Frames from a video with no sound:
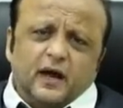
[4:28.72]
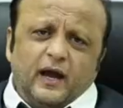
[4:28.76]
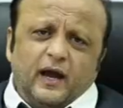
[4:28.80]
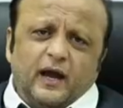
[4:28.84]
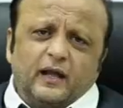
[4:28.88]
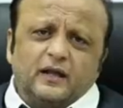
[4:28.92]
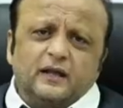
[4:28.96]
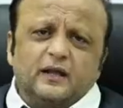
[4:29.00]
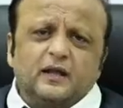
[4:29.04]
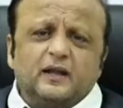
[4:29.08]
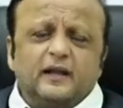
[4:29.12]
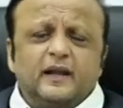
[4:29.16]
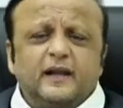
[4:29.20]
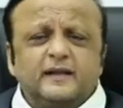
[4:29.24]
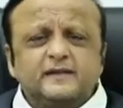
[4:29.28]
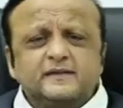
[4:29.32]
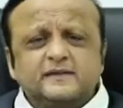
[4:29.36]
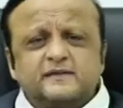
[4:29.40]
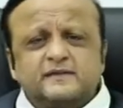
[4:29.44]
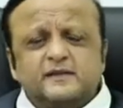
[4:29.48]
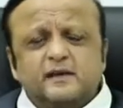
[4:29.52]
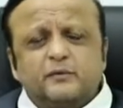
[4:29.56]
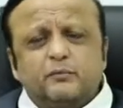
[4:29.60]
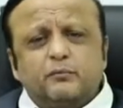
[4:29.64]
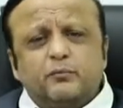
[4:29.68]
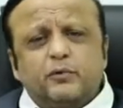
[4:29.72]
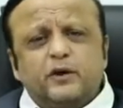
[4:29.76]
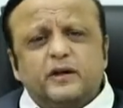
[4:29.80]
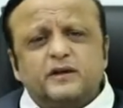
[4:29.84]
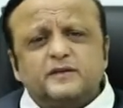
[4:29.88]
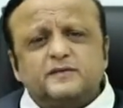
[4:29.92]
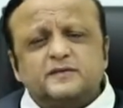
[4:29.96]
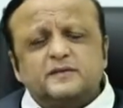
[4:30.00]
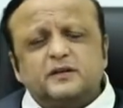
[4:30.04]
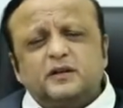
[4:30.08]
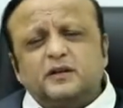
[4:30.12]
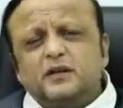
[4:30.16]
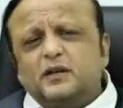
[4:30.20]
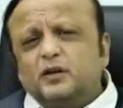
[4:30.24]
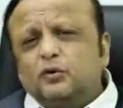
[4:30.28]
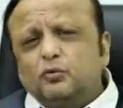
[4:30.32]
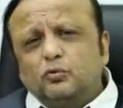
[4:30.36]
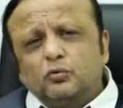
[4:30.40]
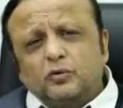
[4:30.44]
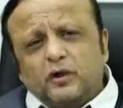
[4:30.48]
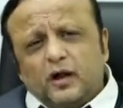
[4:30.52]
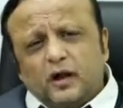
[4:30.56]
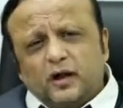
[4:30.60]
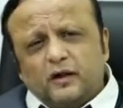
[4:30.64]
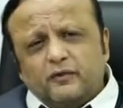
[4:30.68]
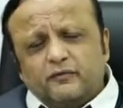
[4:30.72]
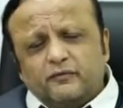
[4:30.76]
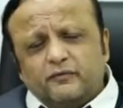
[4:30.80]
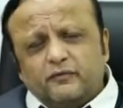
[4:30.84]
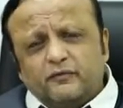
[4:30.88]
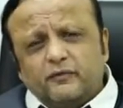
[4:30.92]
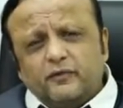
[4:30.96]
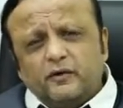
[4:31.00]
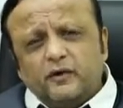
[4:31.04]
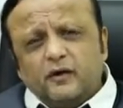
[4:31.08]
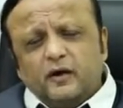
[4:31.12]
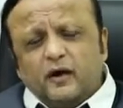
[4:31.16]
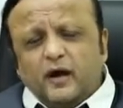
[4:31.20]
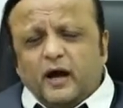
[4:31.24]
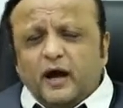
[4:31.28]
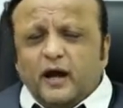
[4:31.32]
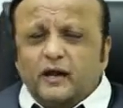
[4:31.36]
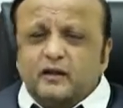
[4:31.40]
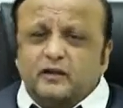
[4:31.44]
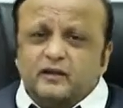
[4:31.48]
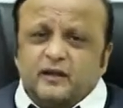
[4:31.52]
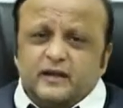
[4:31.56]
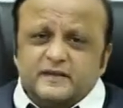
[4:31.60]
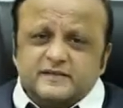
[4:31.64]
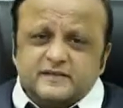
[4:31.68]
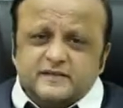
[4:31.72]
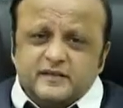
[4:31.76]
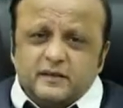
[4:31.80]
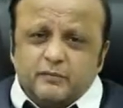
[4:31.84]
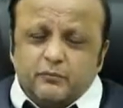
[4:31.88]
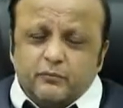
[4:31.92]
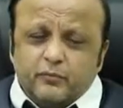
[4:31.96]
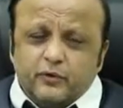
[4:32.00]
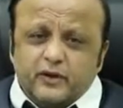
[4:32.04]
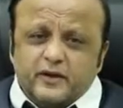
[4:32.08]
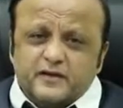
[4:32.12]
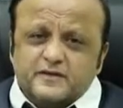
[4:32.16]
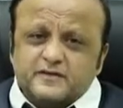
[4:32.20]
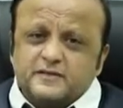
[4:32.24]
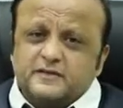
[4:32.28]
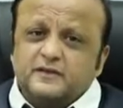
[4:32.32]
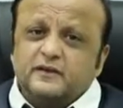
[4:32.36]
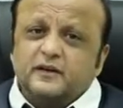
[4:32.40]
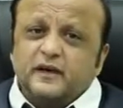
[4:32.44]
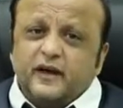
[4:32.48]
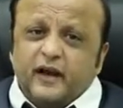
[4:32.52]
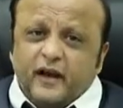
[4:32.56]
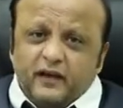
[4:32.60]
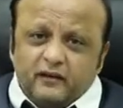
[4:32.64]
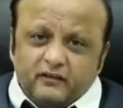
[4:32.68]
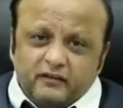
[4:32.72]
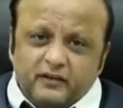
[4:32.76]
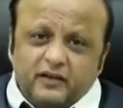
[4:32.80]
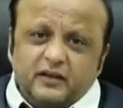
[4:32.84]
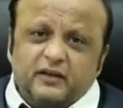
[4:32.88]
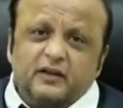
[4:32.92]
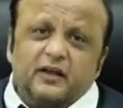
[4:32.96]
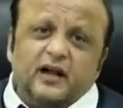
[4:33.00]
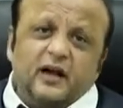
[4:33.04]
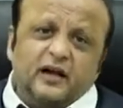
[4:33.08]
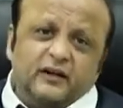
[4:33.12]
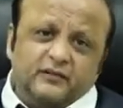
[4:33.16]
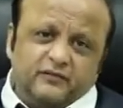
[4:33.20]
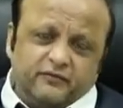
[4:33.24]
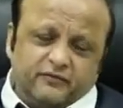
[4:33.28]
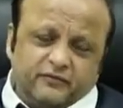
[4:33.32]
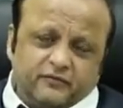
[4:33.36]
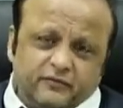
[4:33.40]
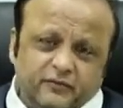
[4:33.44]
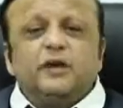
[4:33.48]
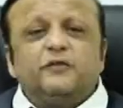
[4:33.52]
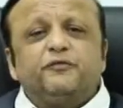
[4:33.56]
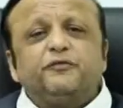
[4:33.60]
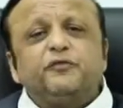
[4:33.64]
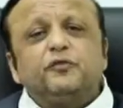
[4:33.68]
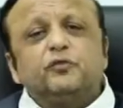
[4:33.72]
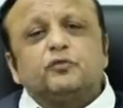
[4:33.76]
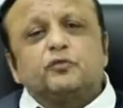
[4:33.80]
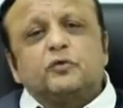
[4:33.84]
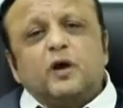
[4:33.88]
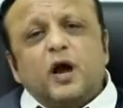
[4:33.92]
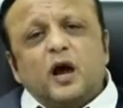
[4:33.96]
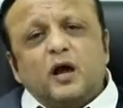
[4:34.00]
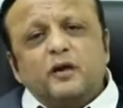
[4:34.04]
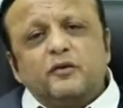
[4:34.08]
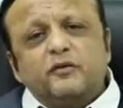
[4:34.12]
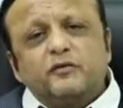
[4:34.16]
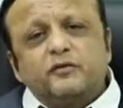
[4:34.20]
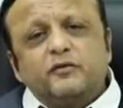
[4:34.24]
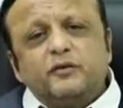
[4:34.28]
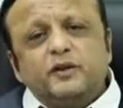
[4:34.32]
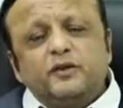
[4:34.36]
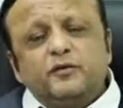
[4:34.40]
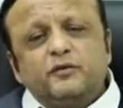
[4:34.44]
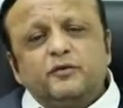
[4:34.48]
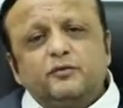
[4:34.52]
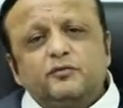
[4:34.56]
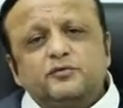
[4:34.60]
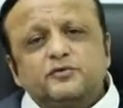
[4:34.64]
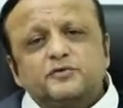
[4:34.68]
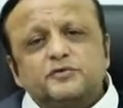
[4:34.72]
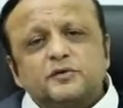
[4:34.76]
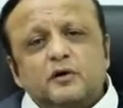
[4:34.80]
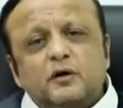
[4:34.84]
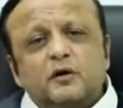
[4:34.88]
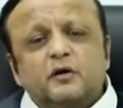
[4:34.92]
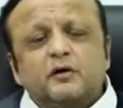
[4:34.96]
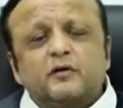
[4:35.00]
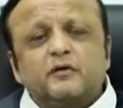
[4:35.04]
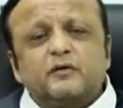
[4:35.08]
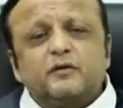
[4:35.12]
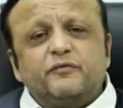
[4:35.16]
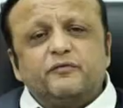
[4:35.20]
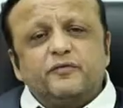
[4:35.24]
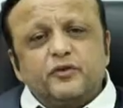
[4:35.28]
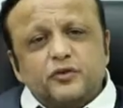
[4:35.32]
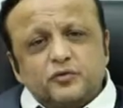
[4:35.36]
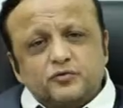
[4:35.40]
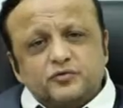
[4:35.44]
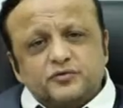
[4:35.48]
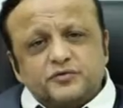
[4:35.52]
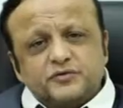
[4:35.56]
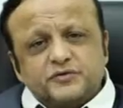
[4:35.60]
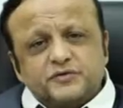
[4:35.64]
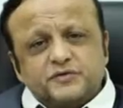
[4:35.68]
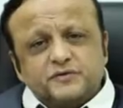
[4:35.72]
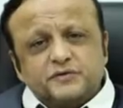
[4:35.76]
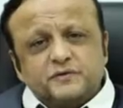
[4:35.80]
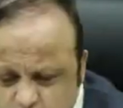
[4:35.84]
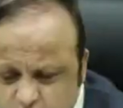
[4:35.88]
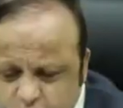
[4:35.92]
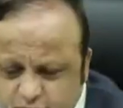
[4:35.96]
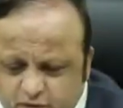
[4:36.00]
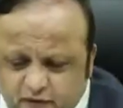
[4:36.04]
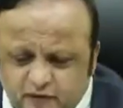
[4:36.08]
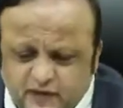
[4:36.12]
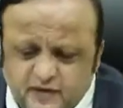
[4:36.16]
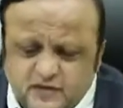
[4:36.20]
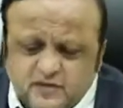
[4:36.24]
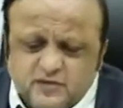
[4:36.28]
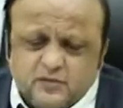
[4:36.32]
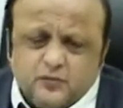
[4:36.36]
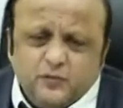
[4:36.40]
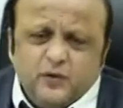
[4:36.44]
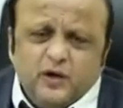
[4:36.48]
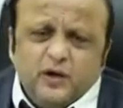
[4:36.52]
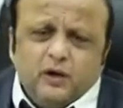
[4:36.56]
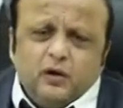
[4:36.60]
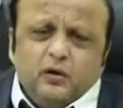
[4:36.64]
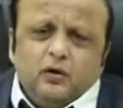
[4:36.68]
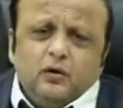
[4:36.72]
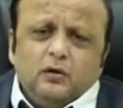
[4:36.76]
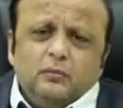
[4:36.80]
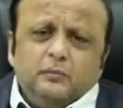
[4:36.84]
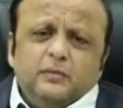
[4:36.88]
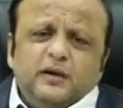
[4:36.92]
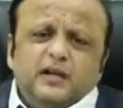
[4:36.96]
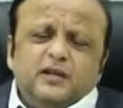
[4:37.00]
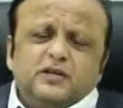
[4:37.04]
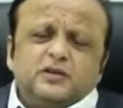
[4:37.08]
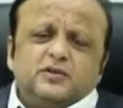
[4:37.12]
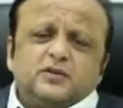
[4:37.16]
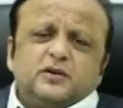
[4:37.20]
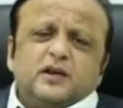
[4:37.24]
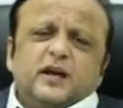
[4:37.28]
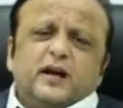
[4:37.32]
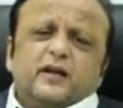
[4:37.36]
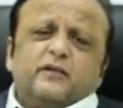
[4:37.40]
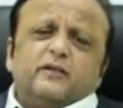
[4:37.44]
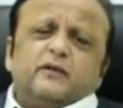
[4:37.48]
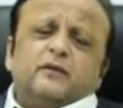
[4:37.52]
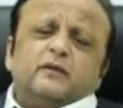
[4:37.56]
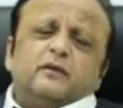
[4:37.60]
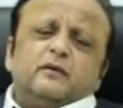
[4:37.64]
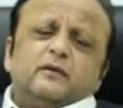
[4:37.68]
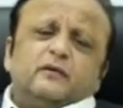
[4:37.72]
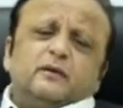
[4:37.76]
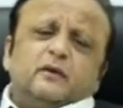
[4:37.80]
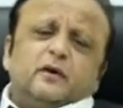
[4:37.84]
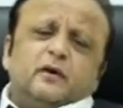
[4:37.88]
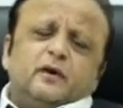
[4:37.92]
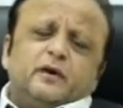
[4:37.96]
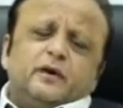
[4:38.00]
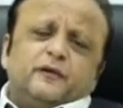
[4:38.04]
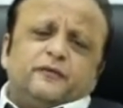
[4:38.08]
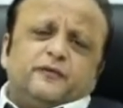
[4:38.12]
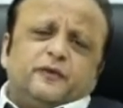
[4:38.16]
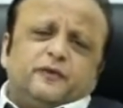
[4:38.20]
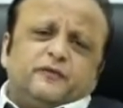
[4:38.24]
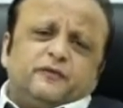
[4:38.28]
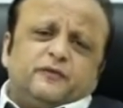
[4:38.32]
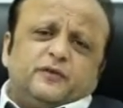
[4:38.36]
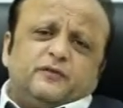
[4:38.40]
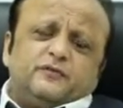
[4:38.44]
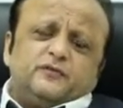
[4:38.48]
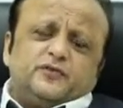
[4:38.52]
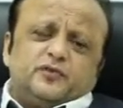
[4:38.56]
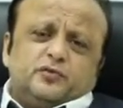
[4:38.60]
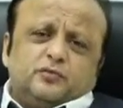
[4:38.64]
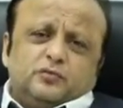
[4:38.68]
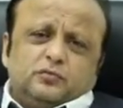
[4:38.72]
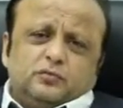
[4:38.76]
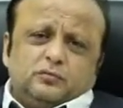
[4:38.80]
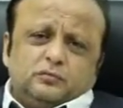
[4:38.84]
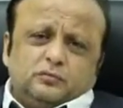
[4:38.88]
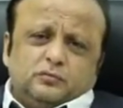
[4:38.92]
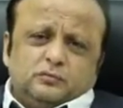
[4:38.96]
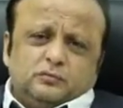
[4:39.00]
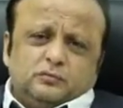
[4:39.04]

and let's embrace new life, and let's embrace a healthier life. If you can't reuse, refuse. So friends, we'll all meet together on the 5th of June